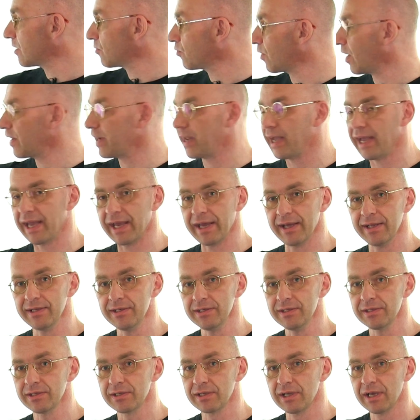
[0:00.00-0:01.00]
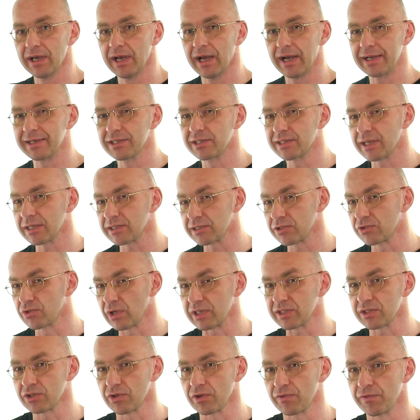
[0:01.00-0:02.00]
in one hand and it's just,
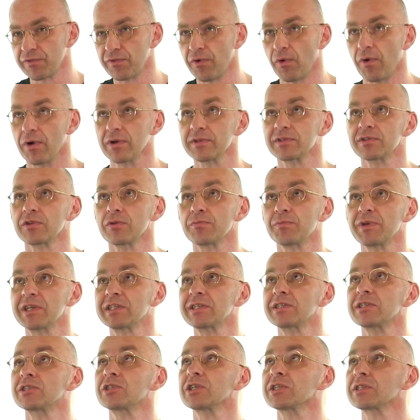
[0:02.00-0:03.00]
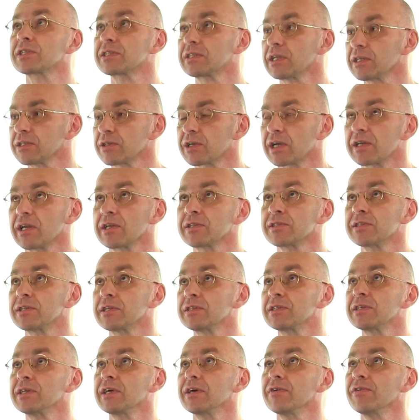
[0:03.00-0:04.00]
just doing four. So basically it just does
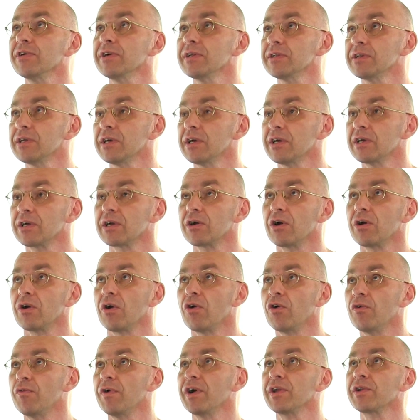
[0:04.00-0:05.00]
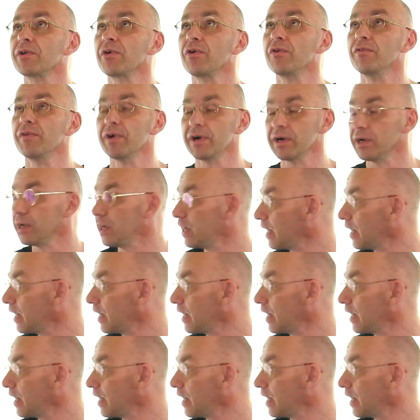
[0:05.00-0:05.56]
this here, right? over and over.